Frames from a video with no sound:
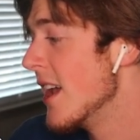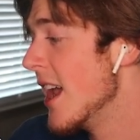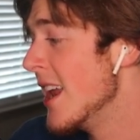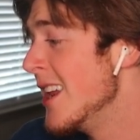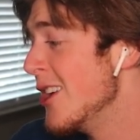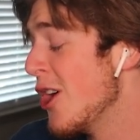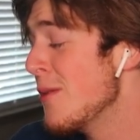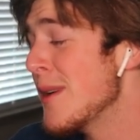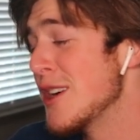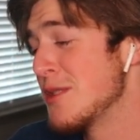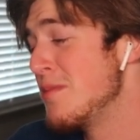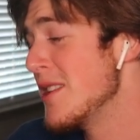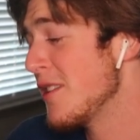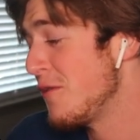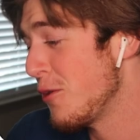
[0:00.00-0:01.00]
And he
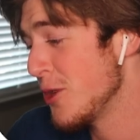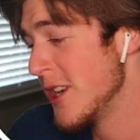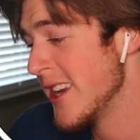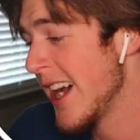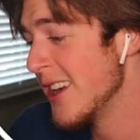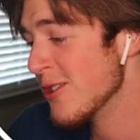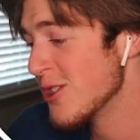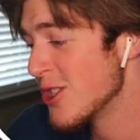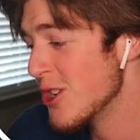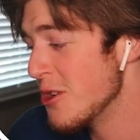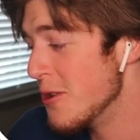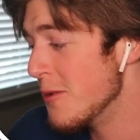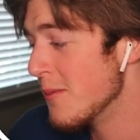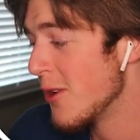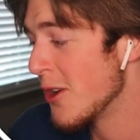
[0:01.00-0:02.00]
almost beat the 49ers,
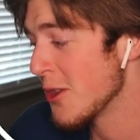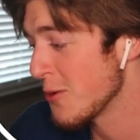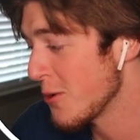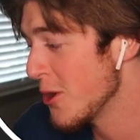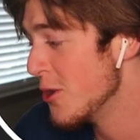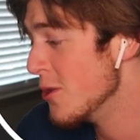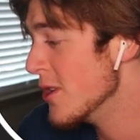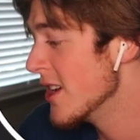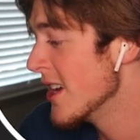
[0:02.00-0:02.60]
too, on the road.